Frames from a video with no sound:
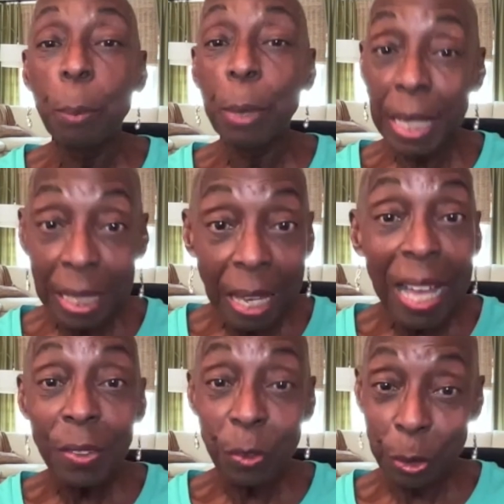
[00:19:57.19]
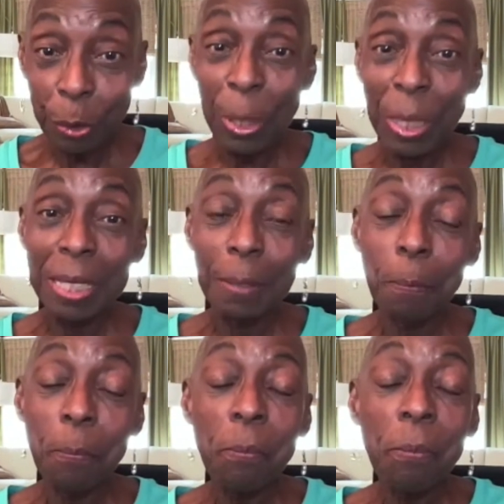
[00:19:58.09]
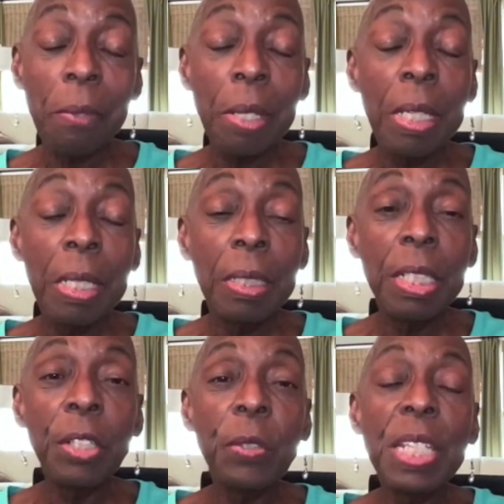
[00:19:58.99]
but I got through it. Near